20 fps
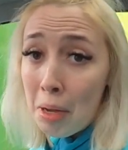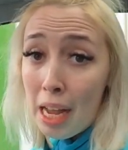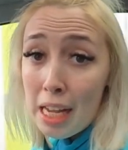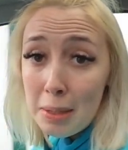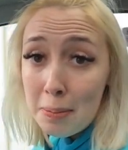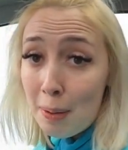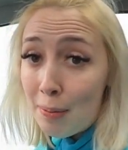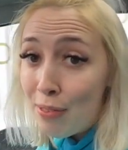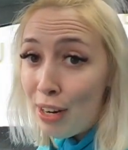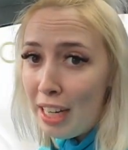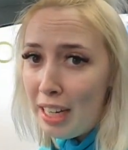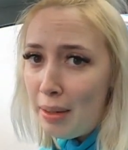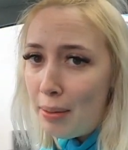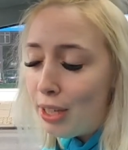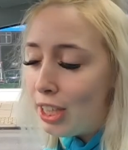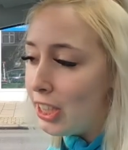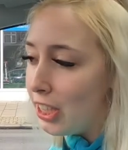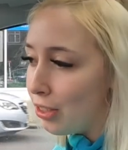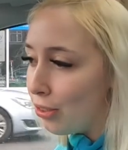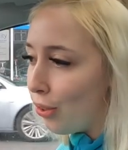It's been ready,
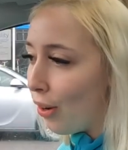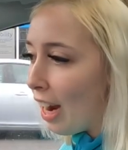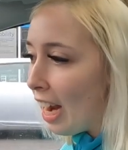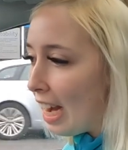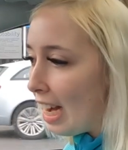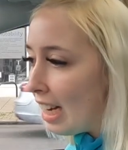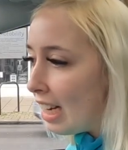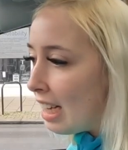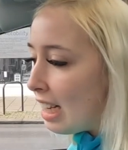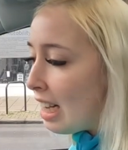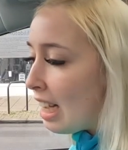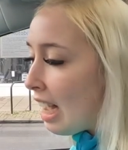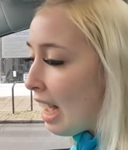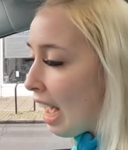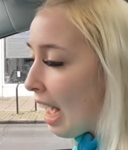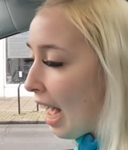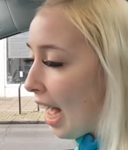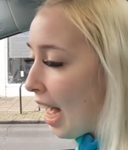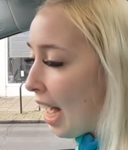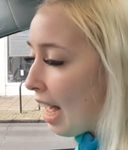which is great.
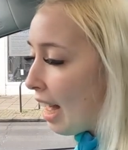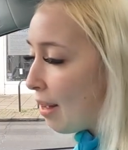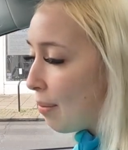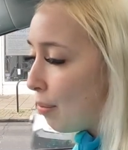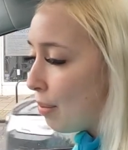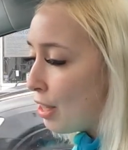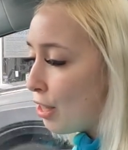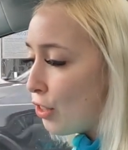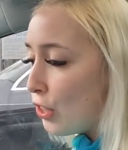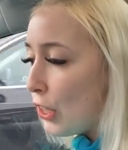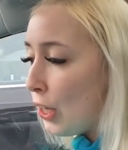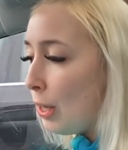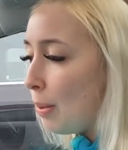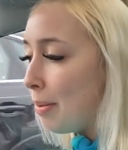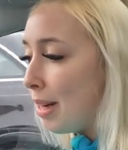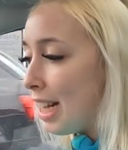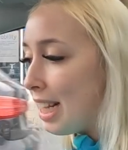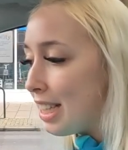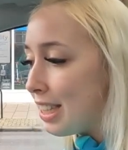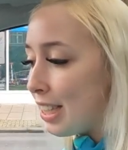Um,
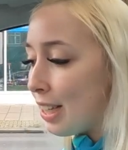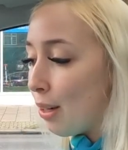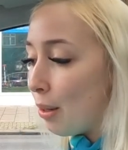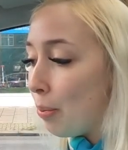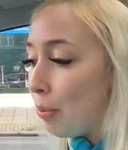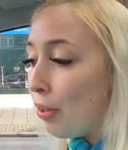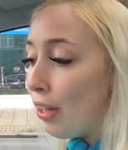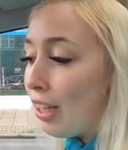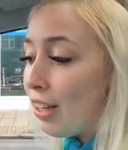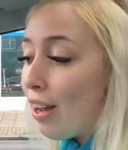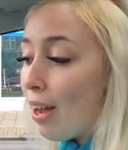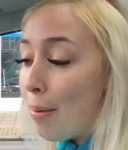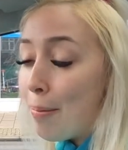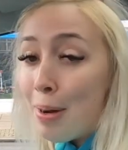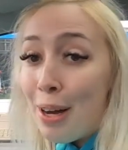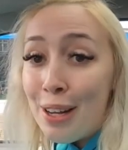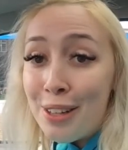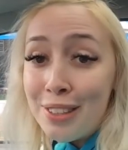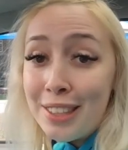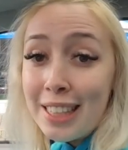two minutes, 0.9
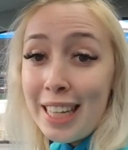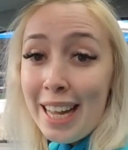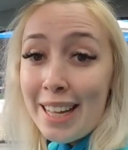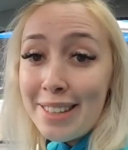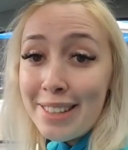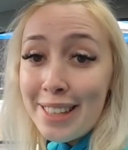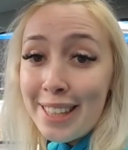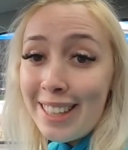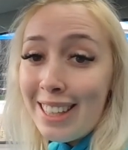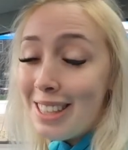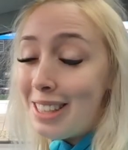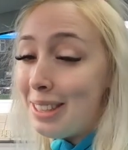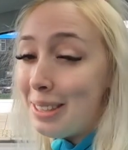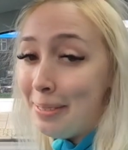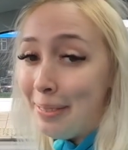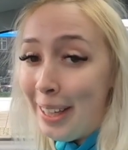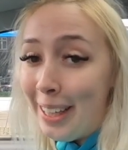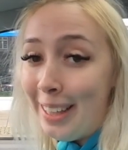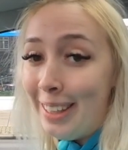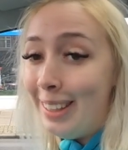miles to get to the
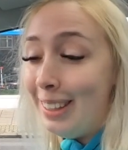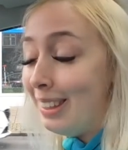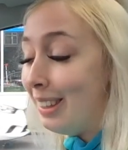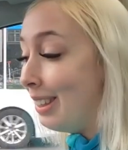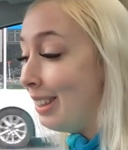customer.